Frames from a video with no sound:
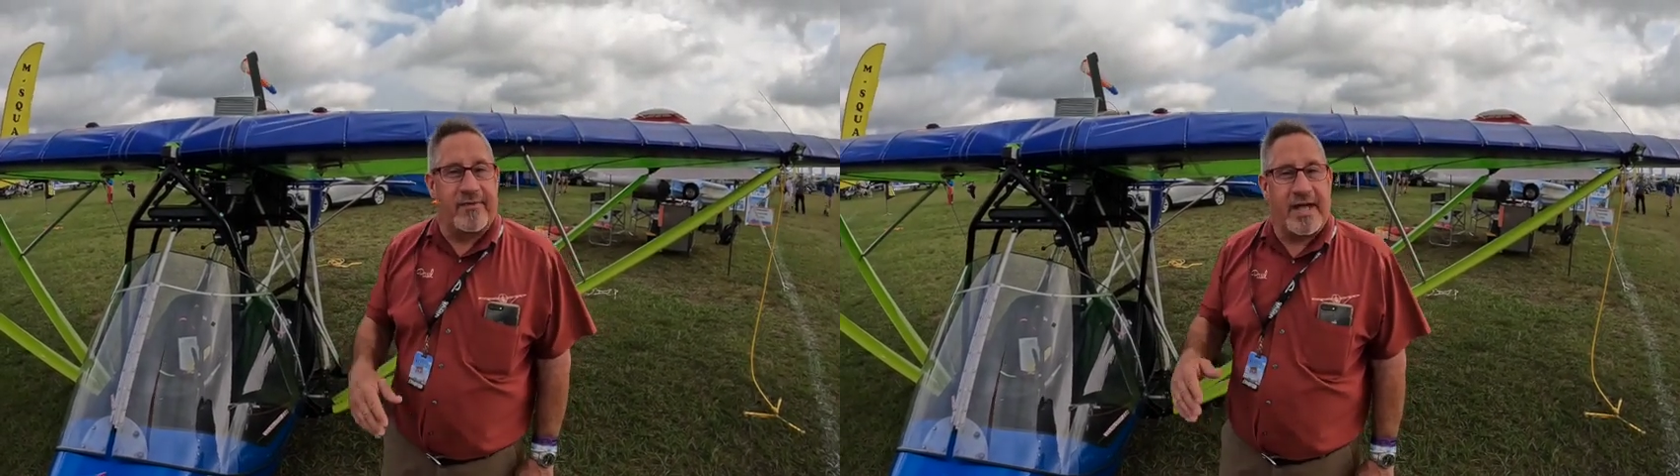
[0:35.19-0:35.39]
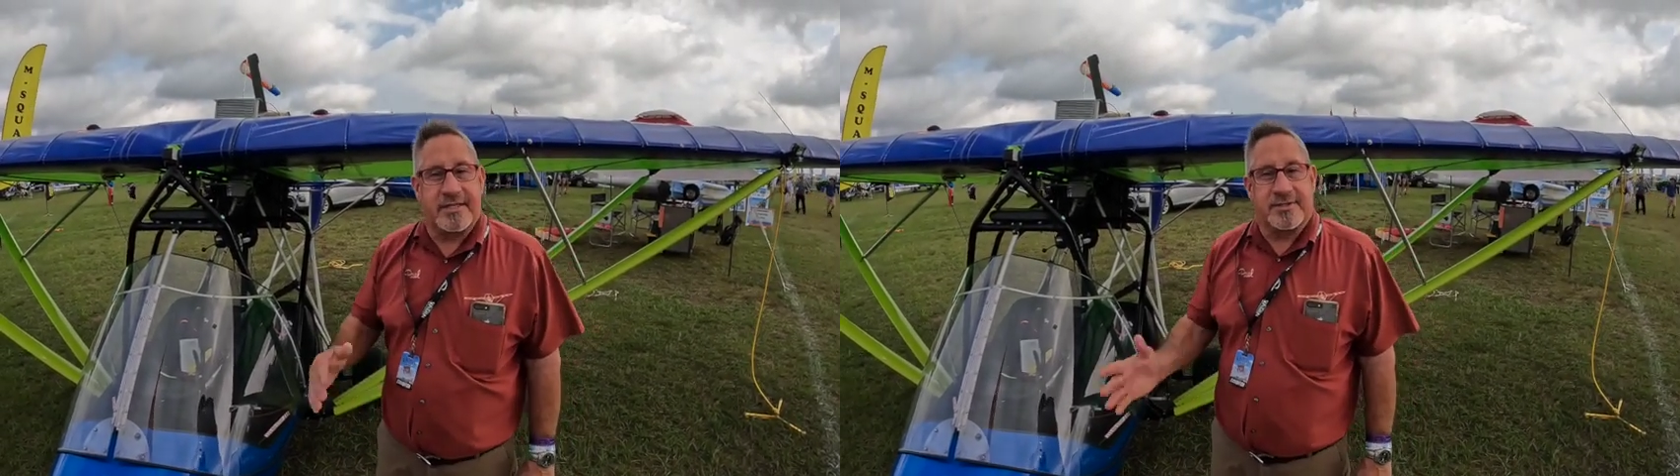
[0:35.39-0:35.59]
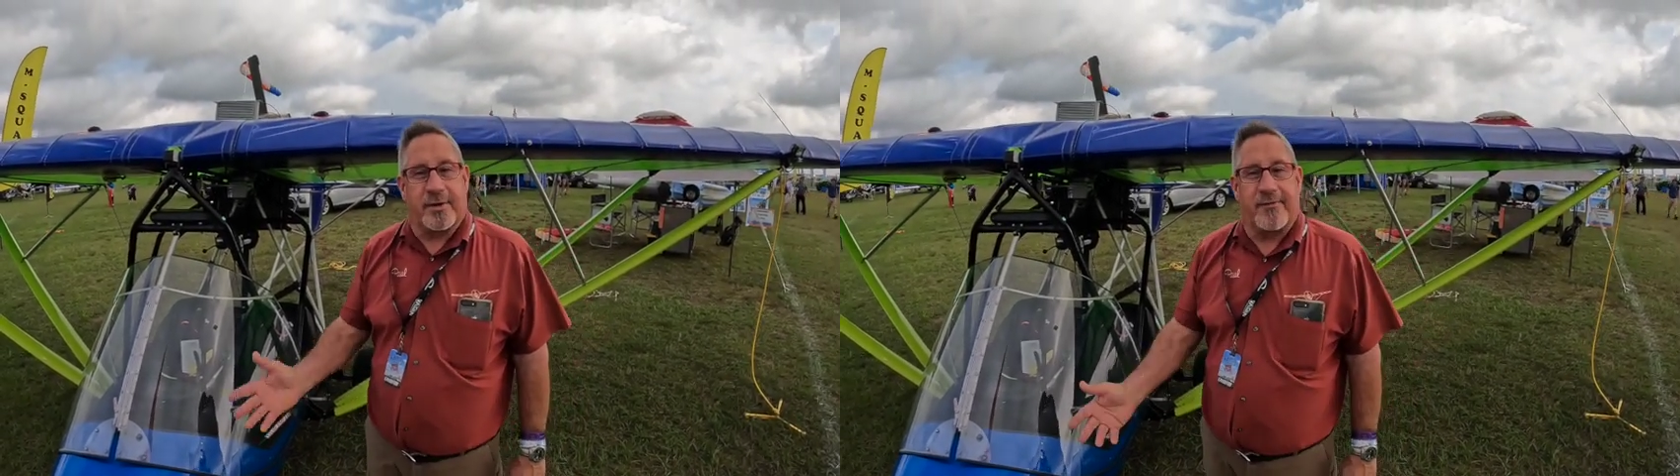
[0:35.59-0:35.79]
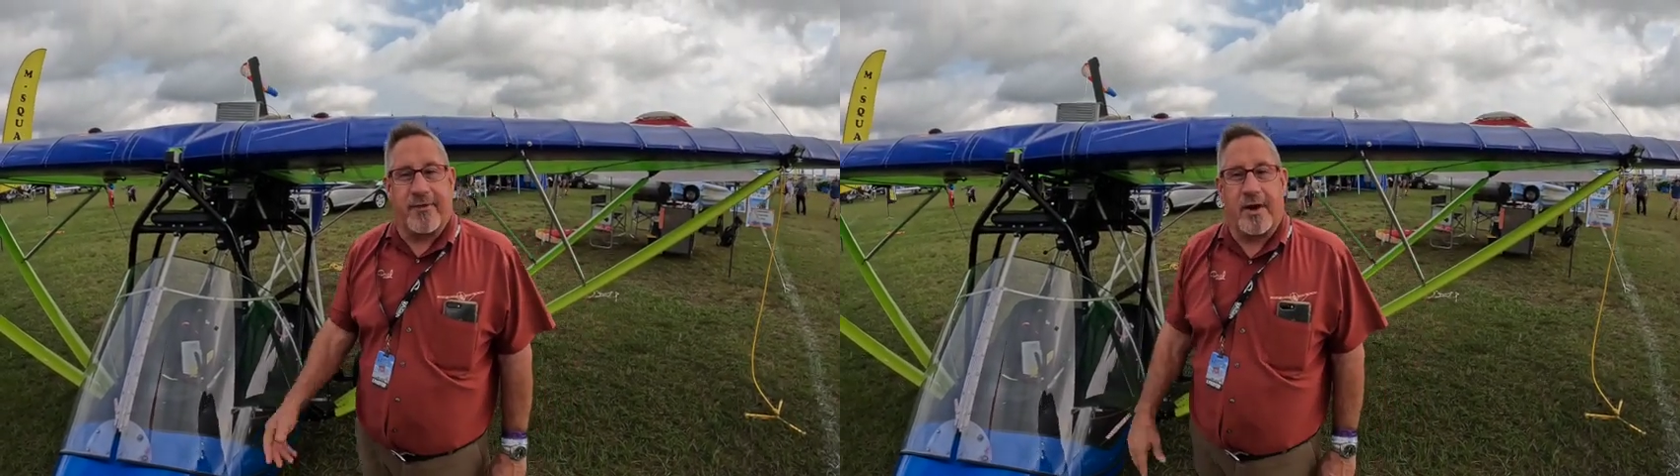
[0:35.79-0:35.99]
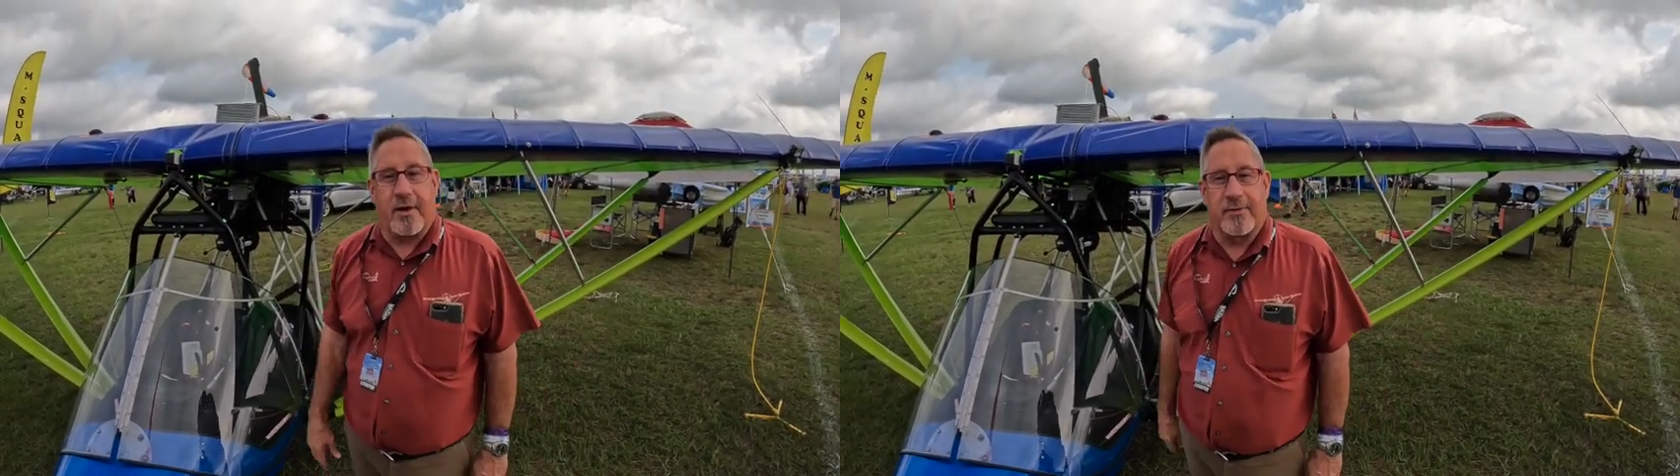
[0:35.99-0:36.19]
we've had it
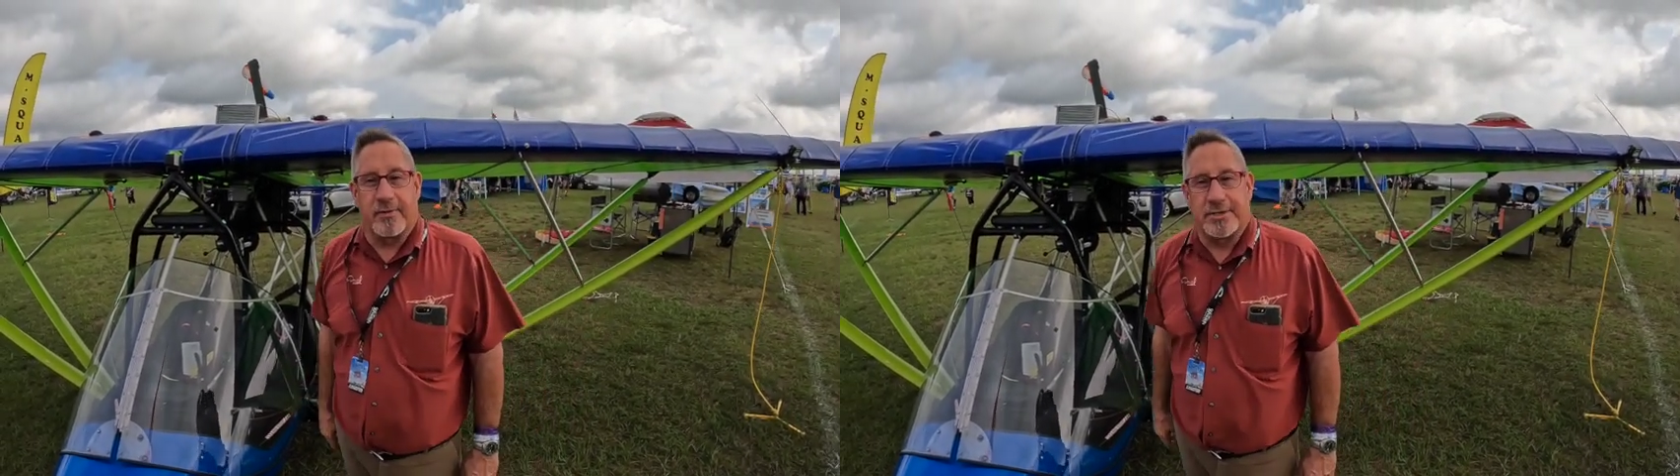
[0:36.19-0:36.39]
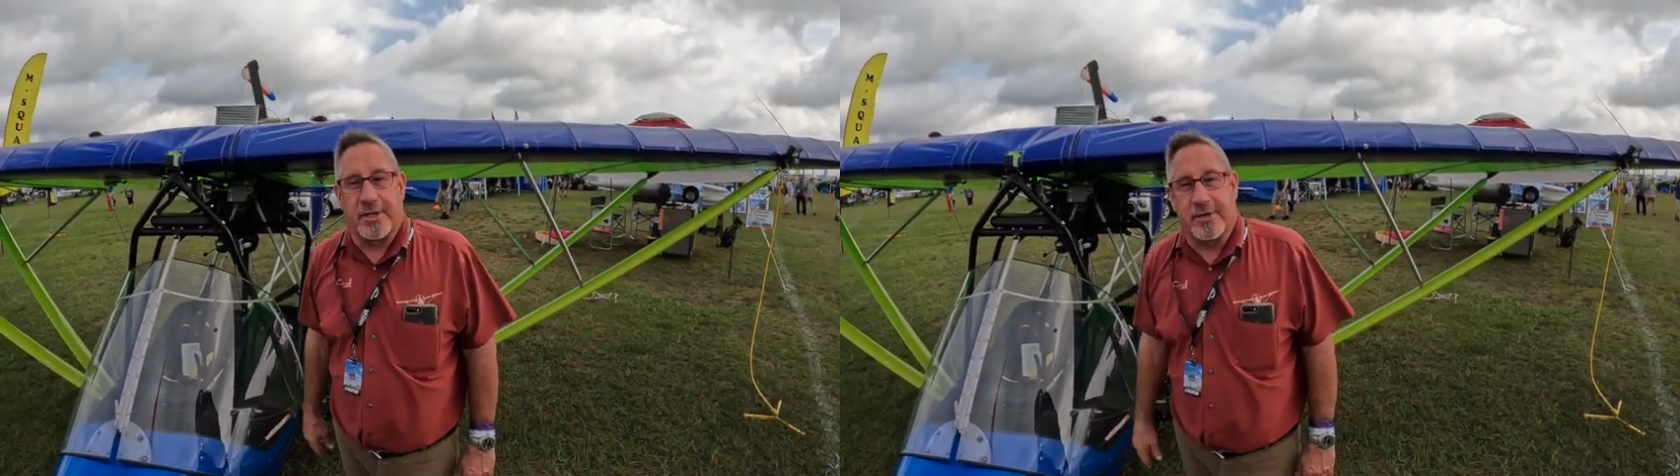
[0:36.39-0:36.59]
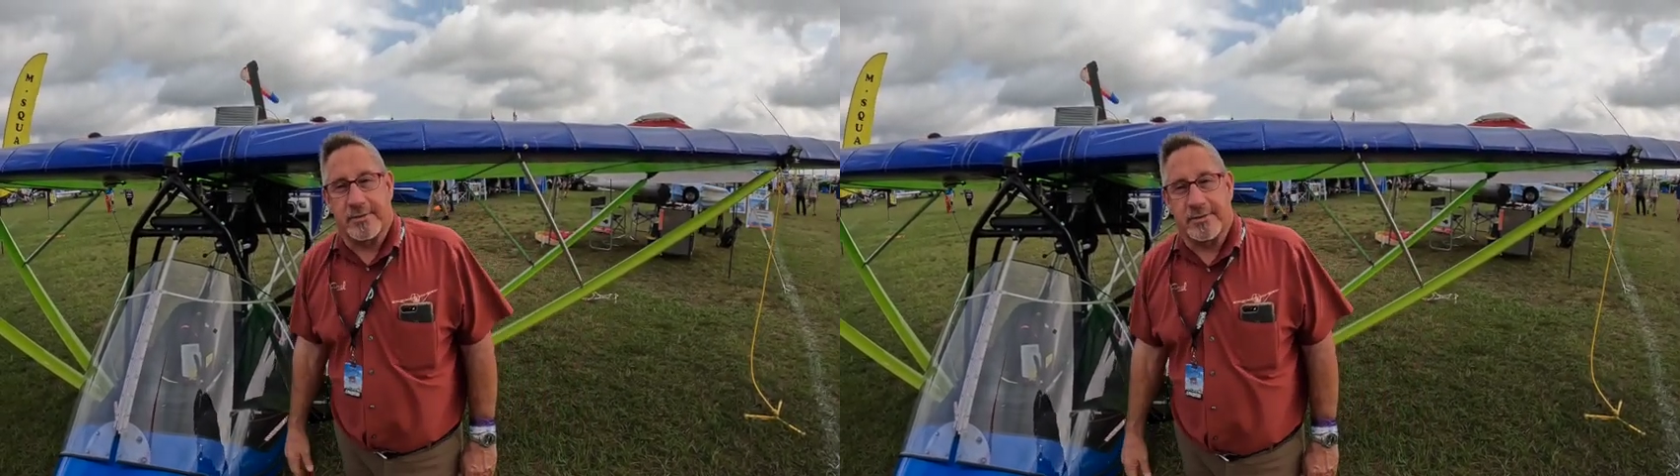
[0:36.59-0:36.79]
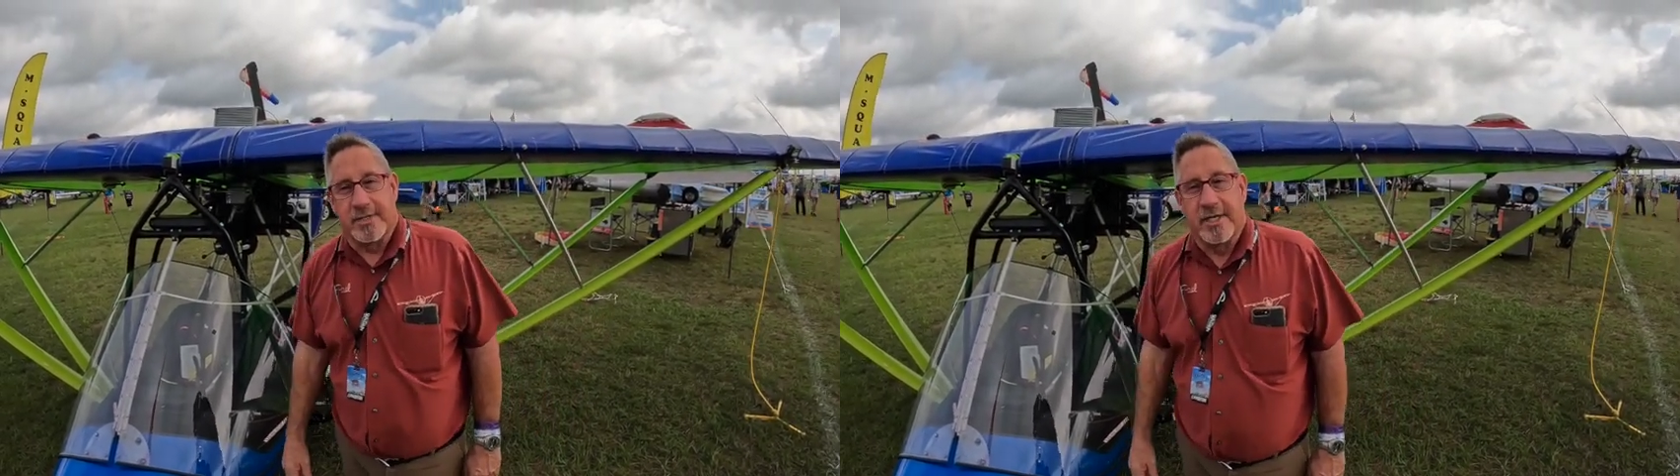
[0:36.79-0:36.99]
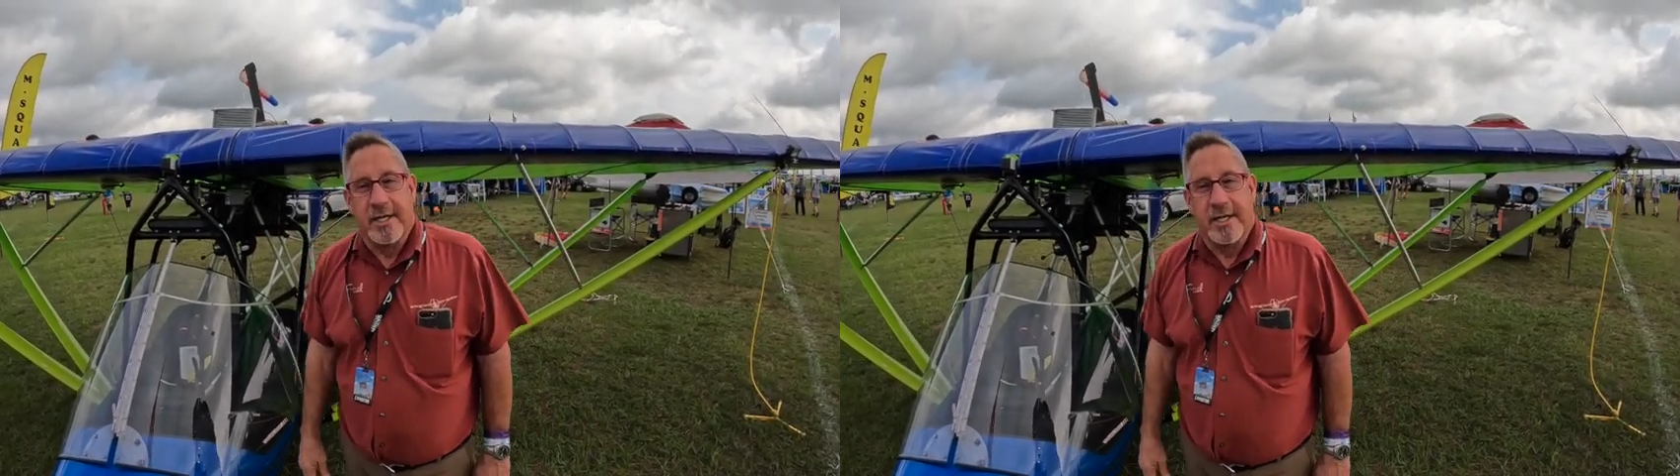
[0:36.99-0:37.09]
certified all those years